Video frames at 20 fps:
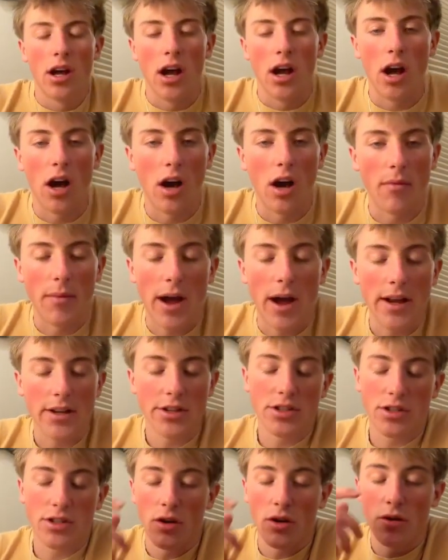I
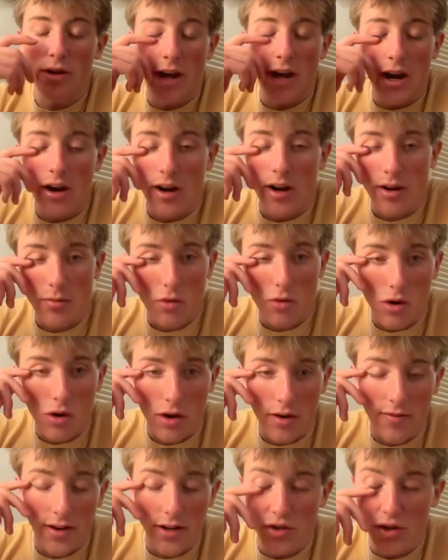just don't care
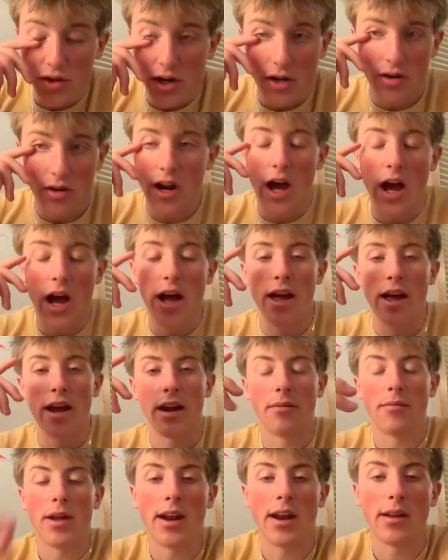anymore if I trade or not, and
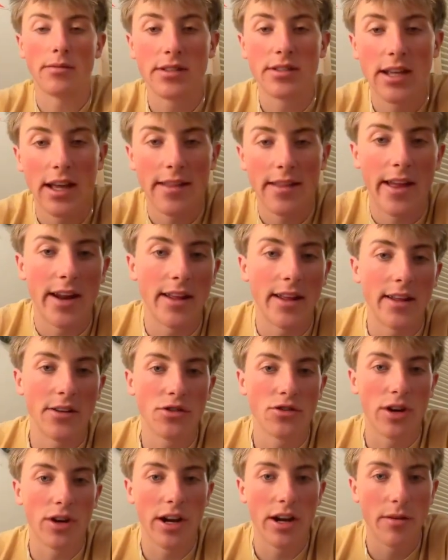I'm not upset that I
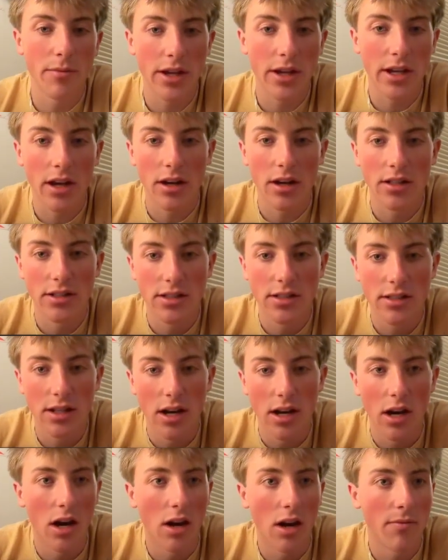didn't trade because
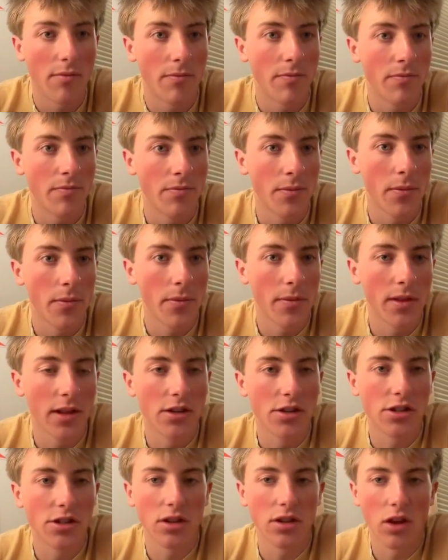
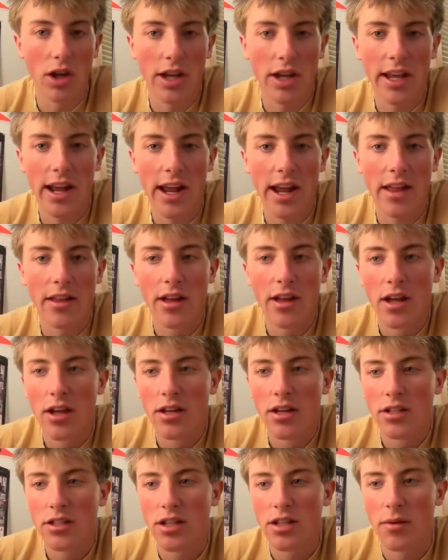just looking at
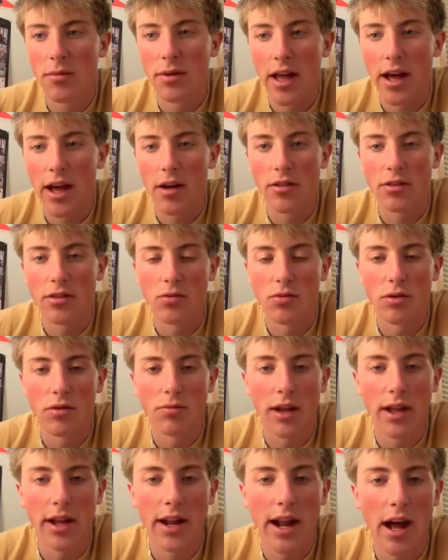some of how this would have
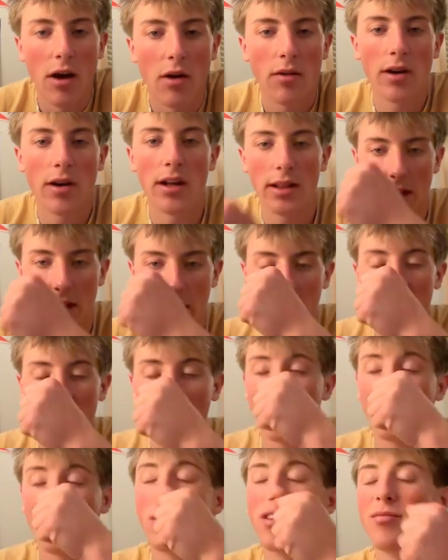played out, like
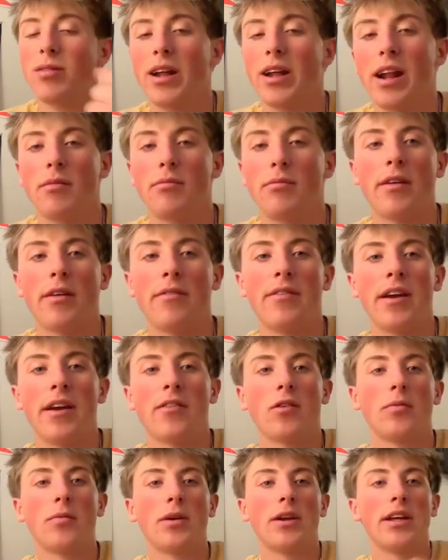it would have played out in my
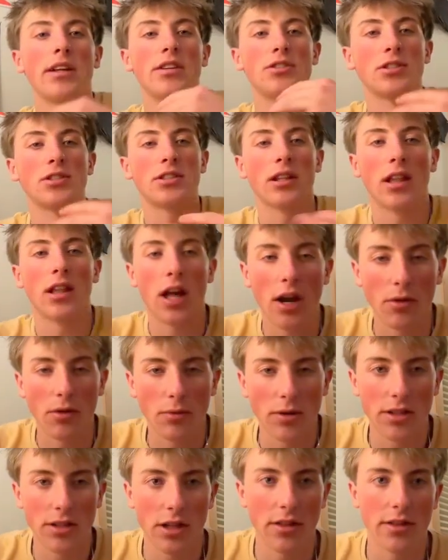favor, but it's just a lot of
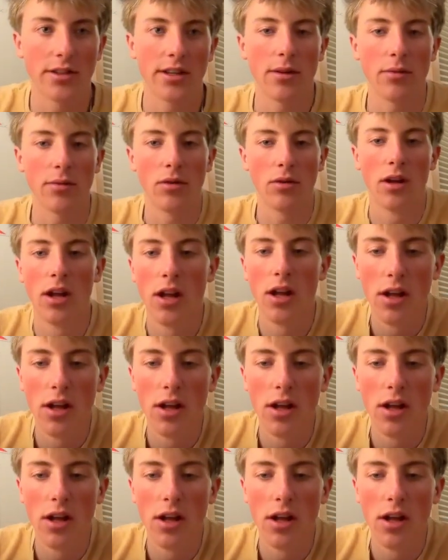risk on the table.